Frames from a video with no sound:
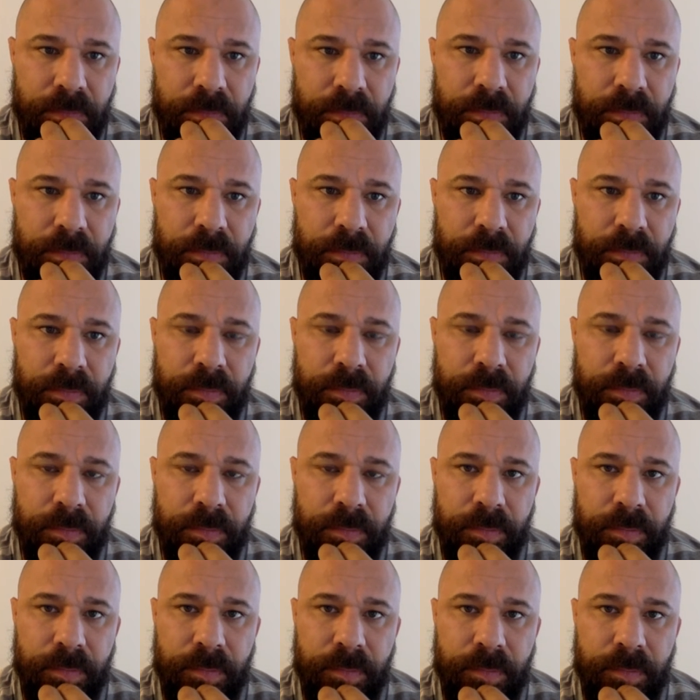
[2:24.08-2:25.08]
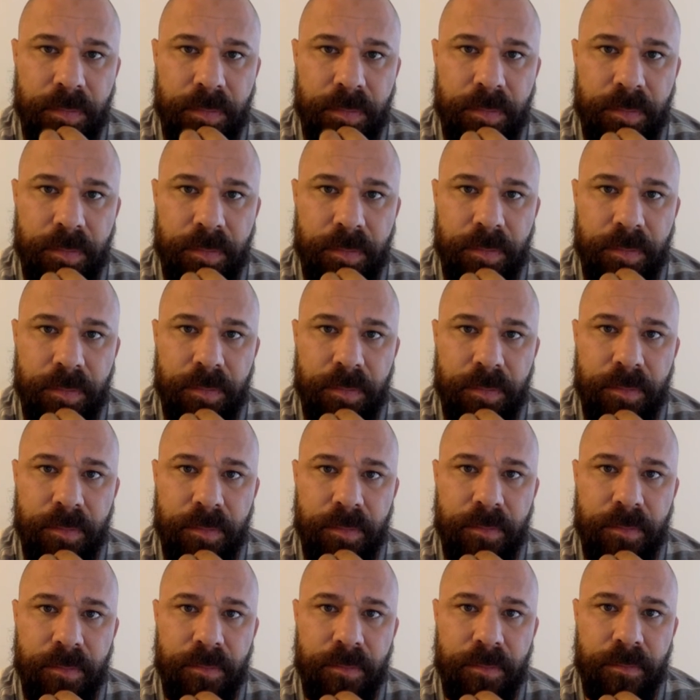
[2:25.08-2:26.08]

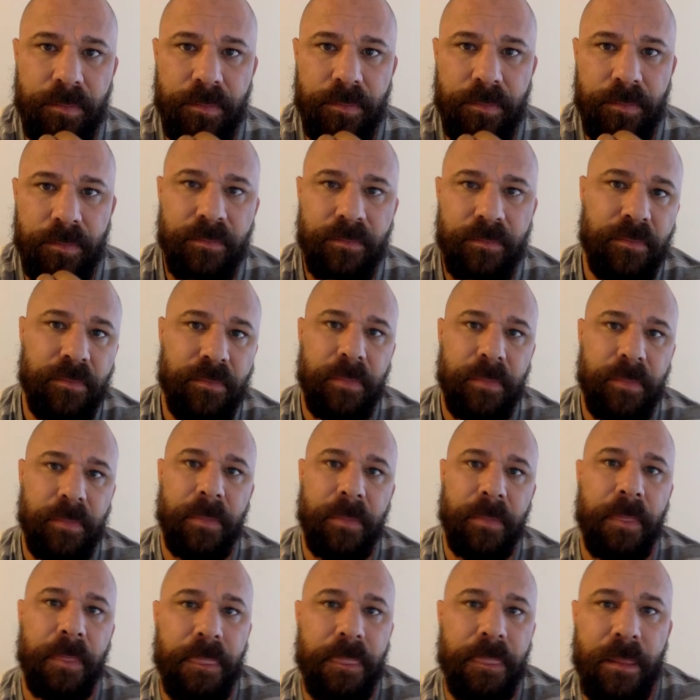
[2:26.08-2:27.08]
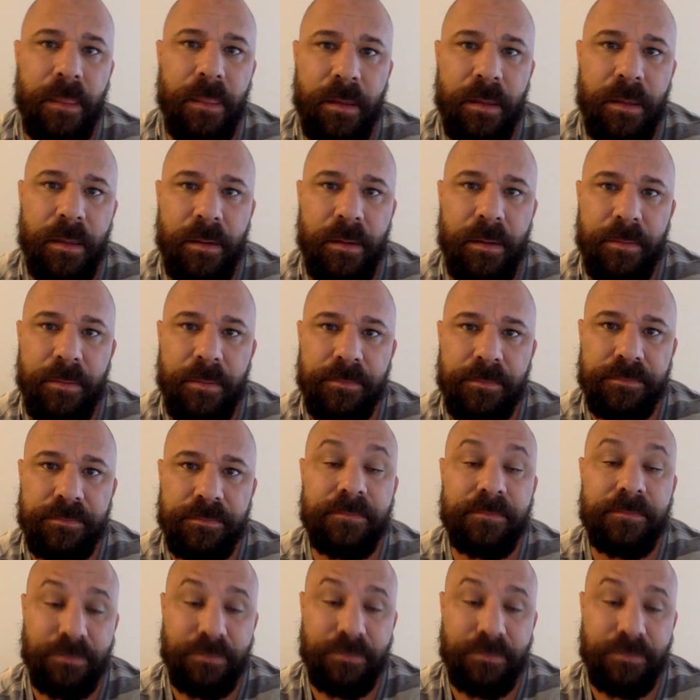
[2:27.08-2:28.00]
(not speaking)